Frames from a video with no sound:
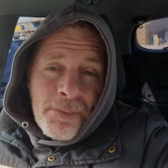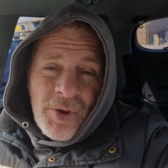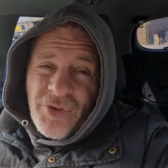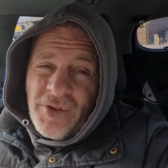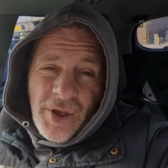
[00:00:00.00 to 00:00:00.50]

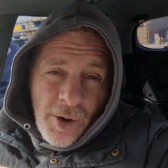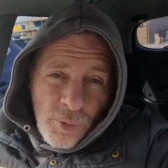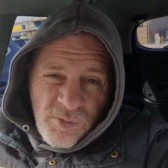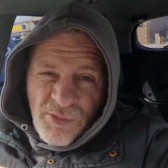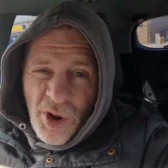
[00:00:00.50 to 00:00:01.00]
because that's
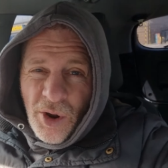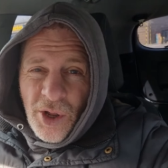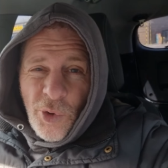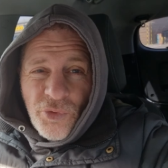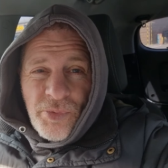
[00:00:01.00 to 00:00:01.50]
how long
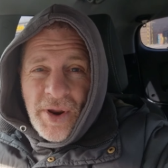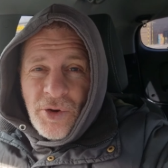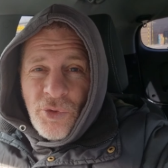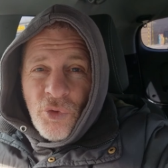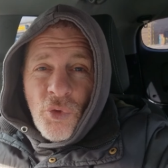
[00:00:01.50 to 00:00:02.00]
a lunch
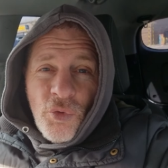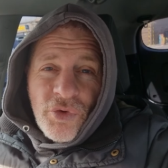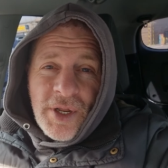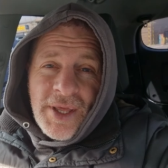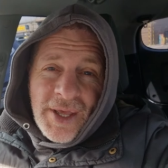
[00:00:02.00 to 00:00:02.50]
break
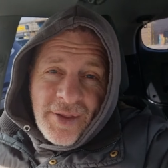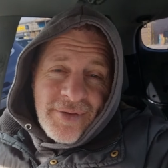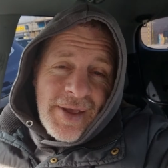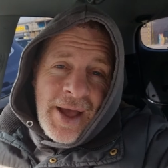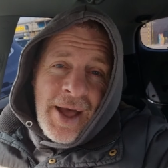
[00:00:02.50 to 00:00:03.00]
usually
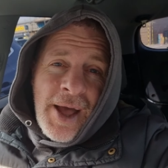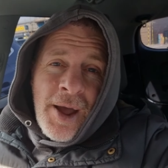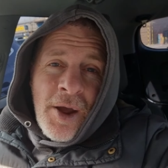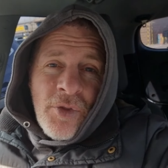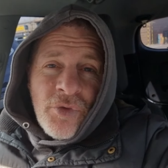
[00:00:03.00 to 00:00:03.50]
is uh,